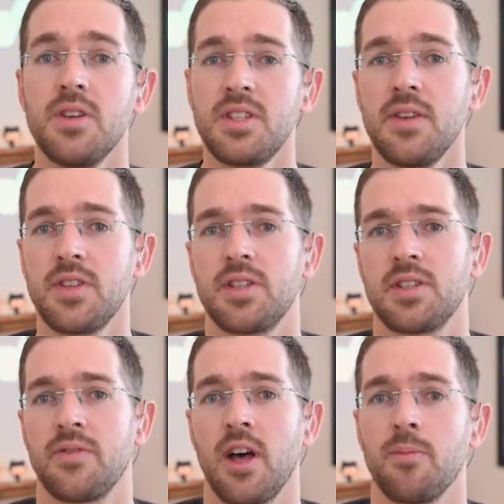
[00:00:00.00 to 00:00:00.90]
This gives us a
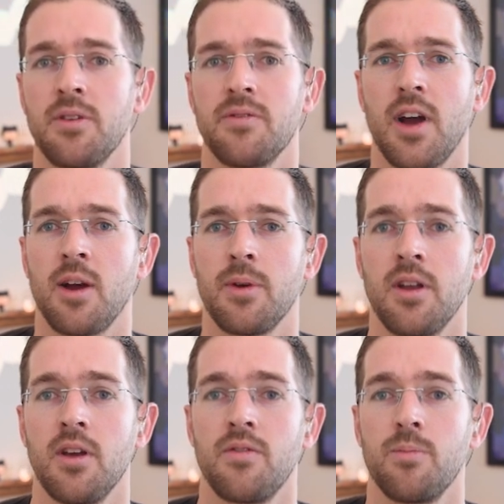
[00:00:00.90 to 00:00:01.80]
development
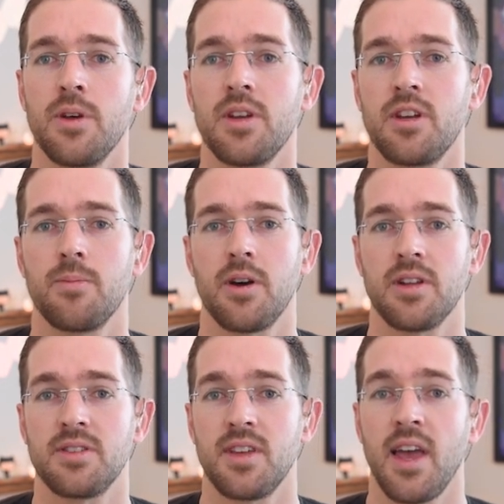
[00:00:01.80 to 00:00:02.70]
environment for building
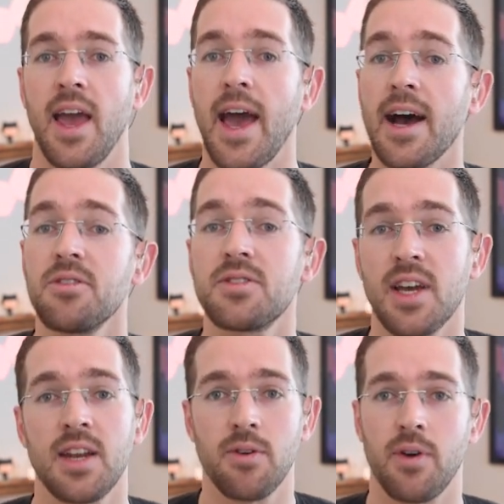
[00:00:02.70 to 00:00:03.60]
components
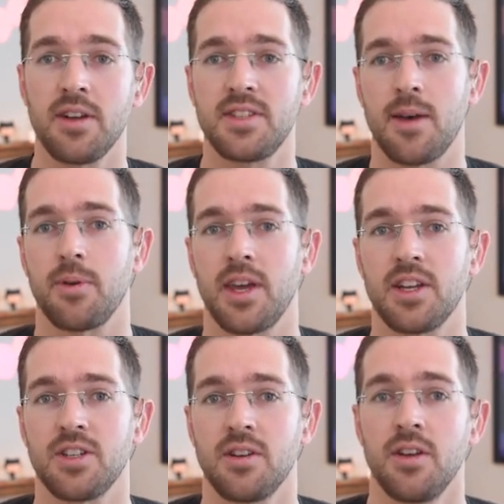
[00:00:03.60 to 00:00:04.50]
outside of a Rails
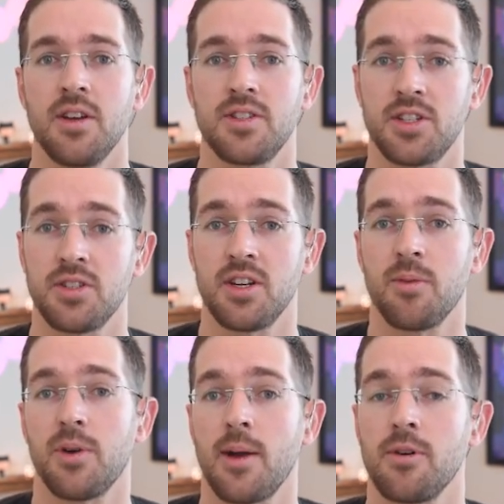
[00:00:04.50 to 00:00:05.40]
application, such as in
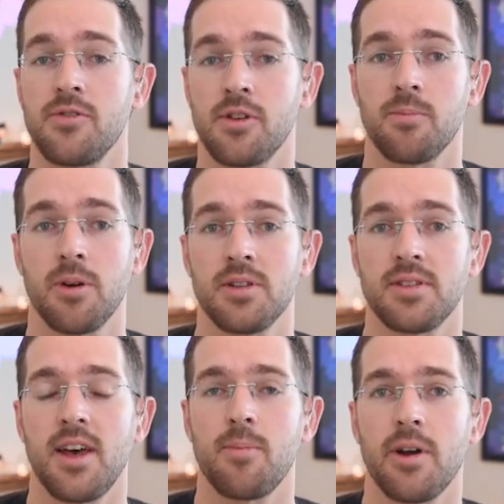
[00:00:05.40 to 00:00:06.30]
our primary
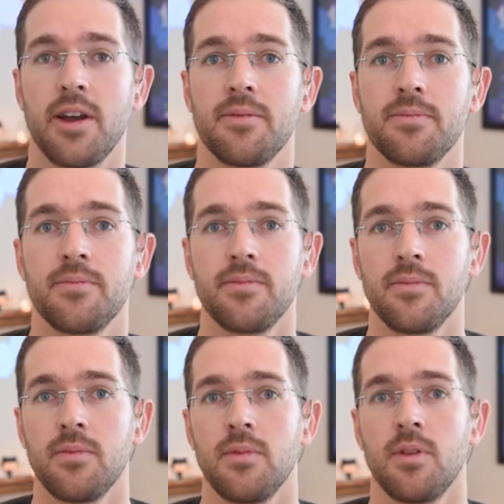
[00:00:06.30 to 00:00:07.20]
ViewComponents library.
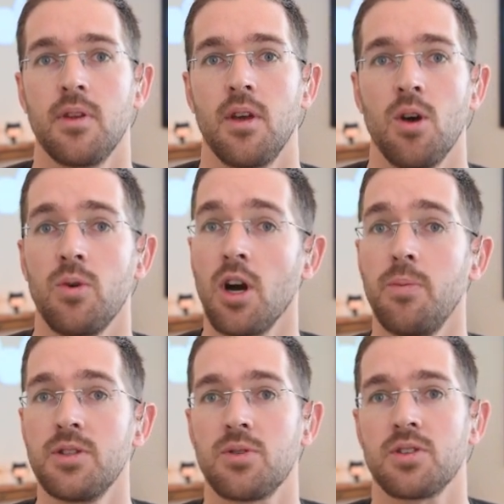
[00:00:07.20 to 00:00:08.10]
We
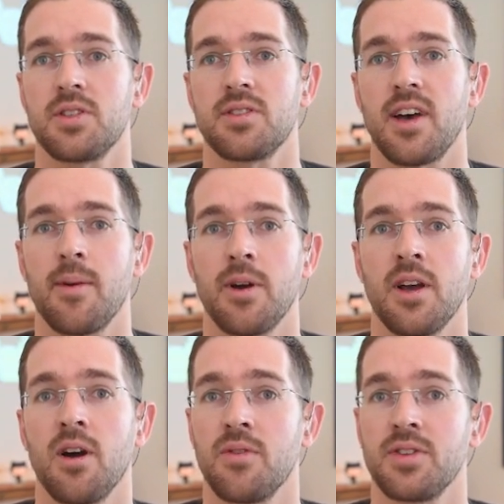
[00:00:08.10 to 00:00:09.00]
open sourced this
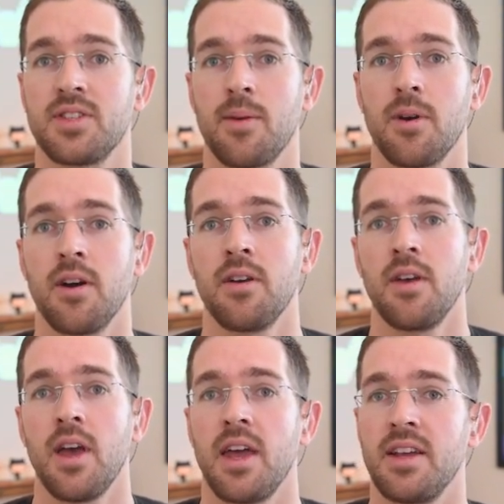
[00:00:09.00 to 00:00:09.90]
library over the summer,
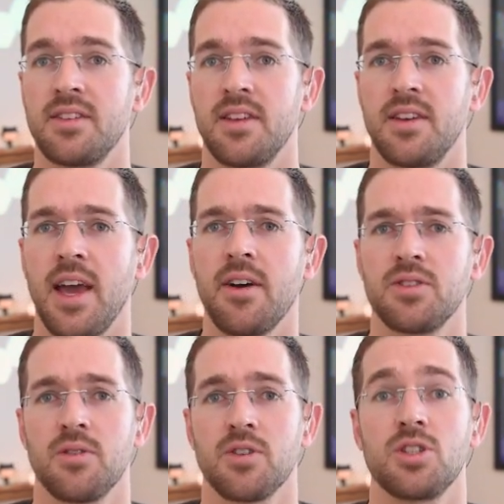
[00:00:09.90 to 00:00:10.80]
and it now
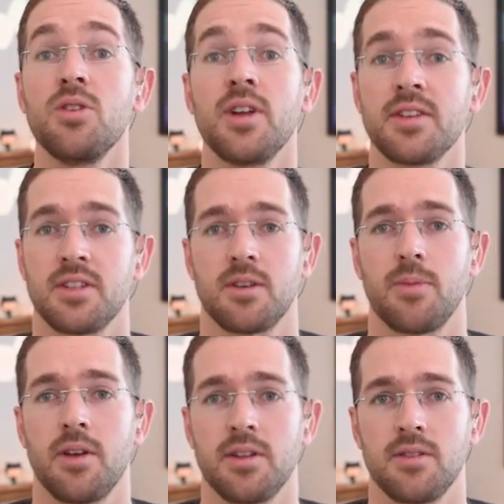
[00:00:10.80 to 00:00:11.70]
has over 24
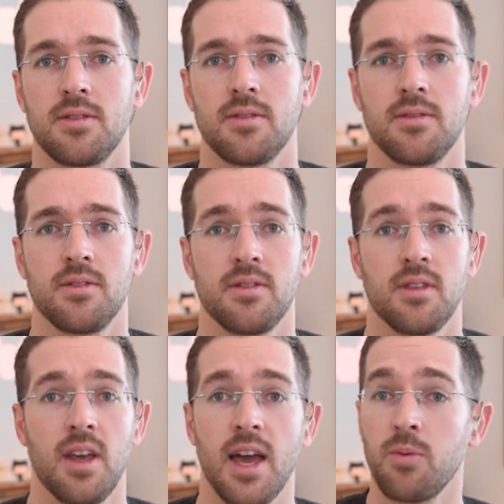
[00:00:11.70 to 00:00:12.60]
components.
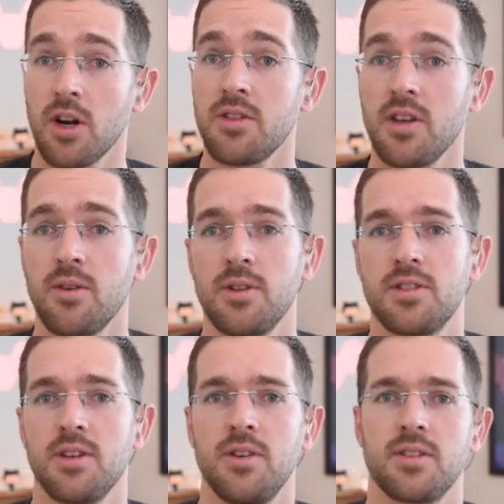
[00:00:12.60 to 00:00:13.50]
And we aren't the only
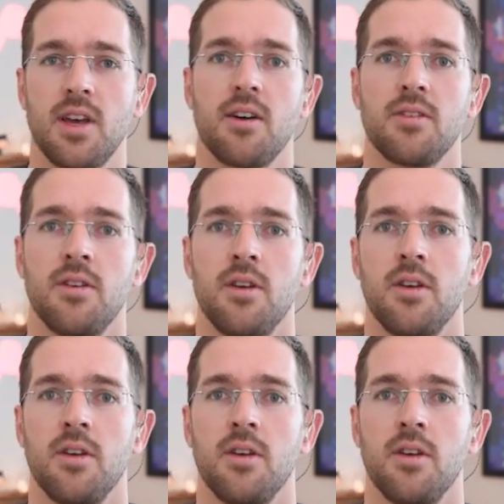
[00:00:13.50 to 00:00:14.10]
ones doing so.